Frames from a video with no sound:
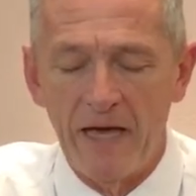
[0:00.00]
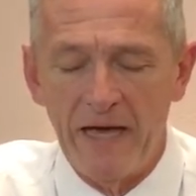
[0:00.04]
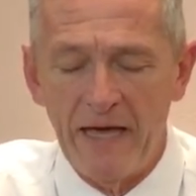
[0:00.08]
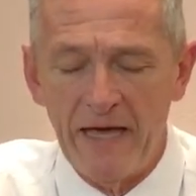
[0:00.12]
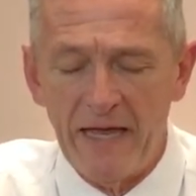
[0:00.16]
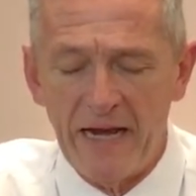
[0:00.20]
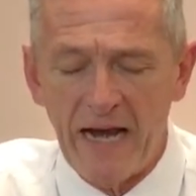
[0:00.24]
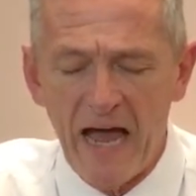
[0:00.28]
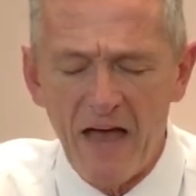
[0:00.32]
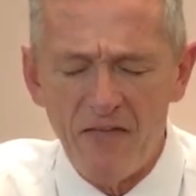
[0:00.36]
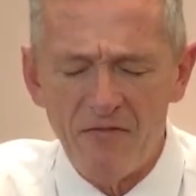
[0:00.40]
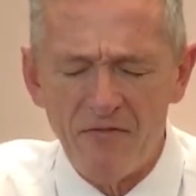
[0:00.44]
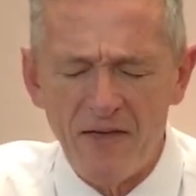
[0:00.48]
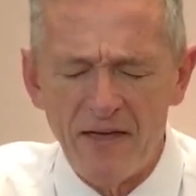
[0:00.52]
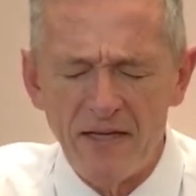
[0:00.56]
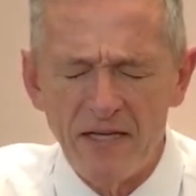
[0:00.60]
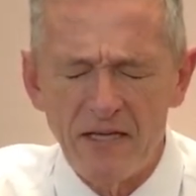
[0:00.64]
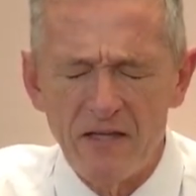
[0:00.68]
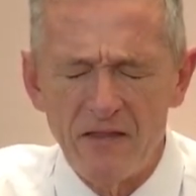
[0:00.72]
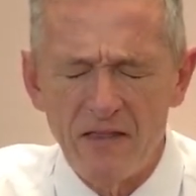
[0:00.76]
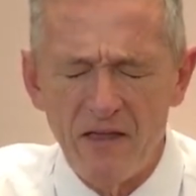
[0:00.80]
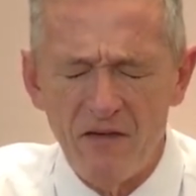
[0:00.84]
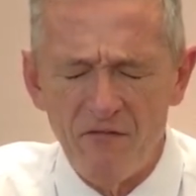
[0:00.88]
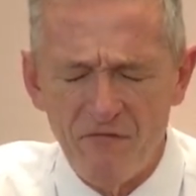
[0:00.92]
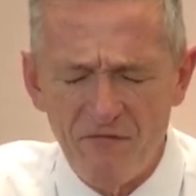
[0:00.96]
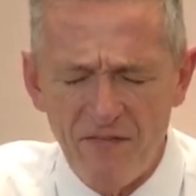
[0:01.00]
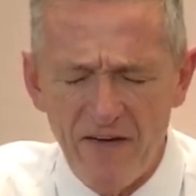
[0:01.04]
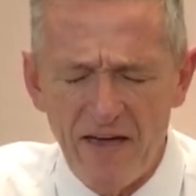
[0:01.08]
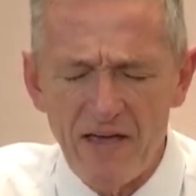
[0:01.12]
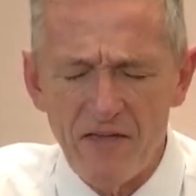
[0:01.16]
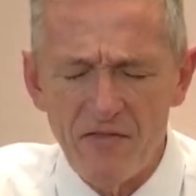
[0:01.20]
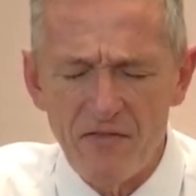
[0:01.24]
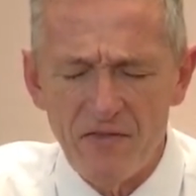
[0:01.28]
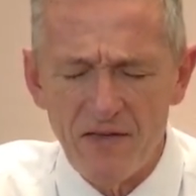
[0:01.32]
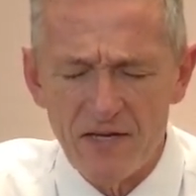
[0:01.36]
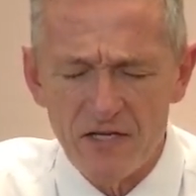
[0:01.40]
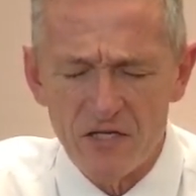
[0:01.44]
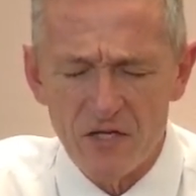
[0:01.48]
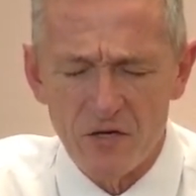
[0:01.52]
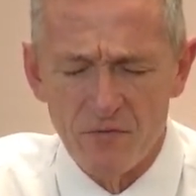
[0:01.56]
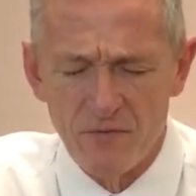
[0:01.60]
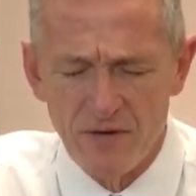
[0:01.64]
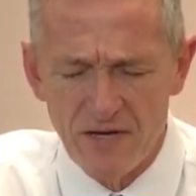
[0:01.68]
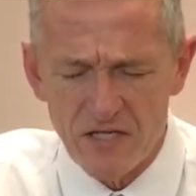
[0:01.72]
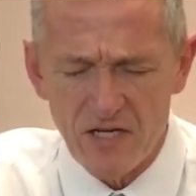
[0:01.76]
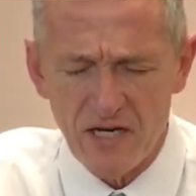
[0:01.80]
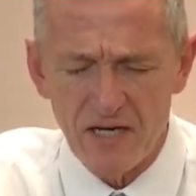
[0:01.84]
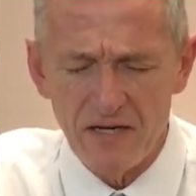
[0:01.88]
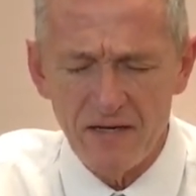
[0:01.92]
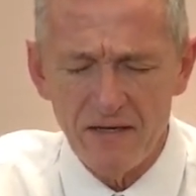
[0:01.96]
And I thank you that faith has
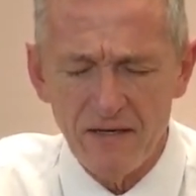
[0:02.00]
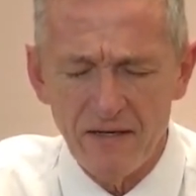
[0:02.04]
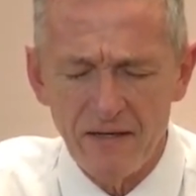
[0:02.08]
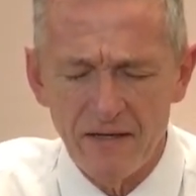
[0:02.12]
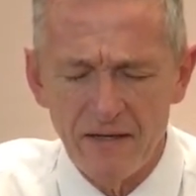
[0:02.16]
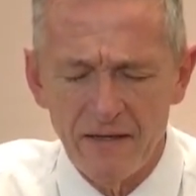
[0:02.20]
arisen,